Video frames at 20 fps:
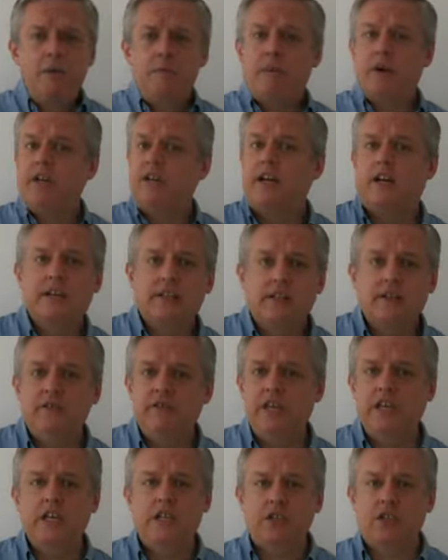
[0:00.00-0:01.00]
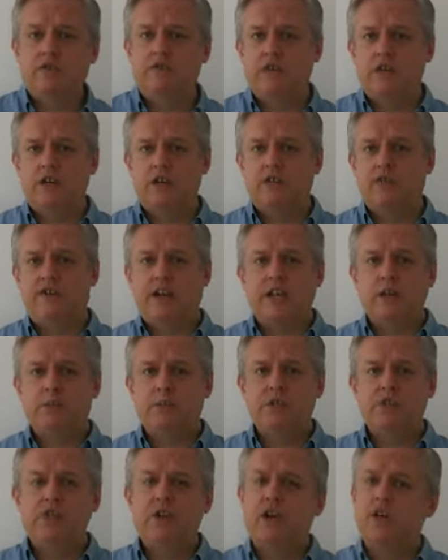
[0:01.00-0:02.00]
productive each of their
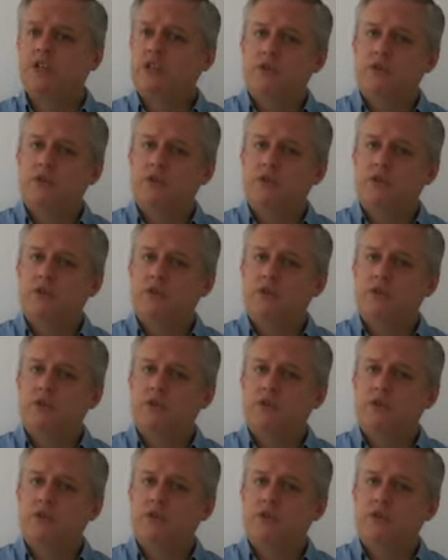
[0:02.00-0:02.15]
developers are.